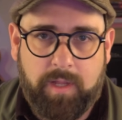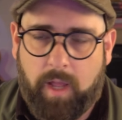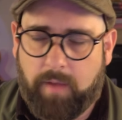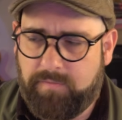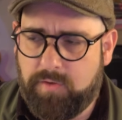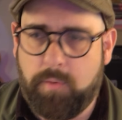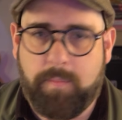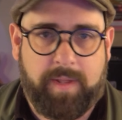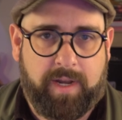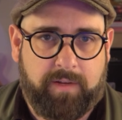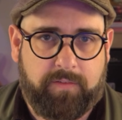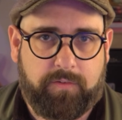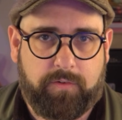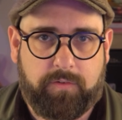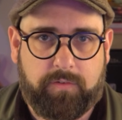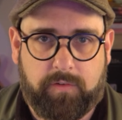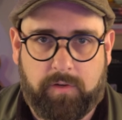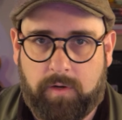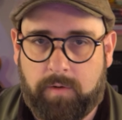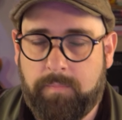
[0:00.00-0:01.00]
a few minutes or
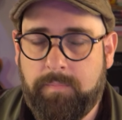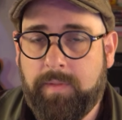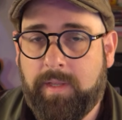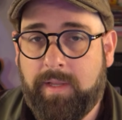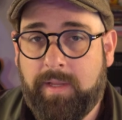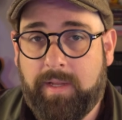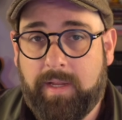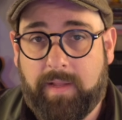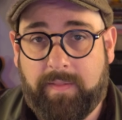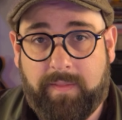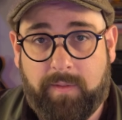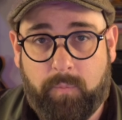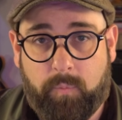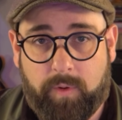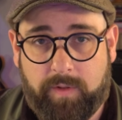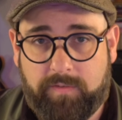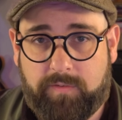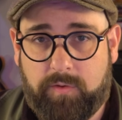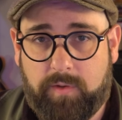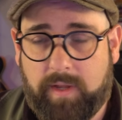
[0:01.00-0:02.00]
so, and then
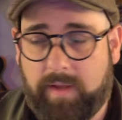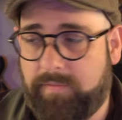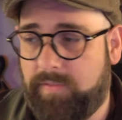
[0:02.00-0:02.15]
once you